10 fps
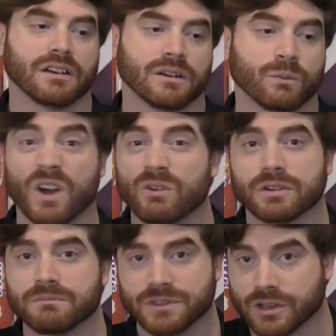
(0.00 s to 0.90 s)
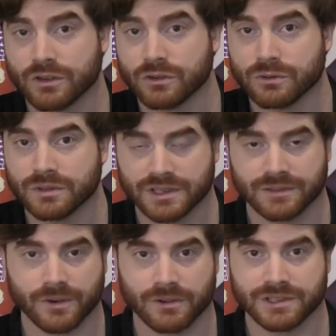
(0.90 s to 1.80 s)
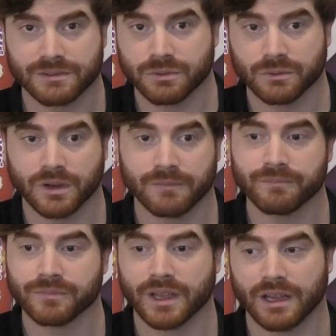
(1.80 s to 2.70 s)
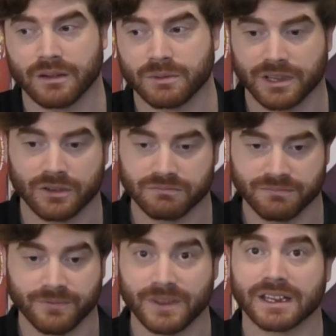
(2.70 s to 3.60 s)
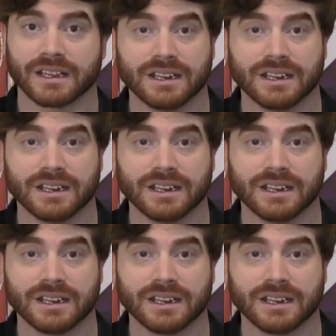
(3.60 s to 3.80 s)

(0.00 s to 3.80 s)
Welcome To is a very simple one where you're filling in a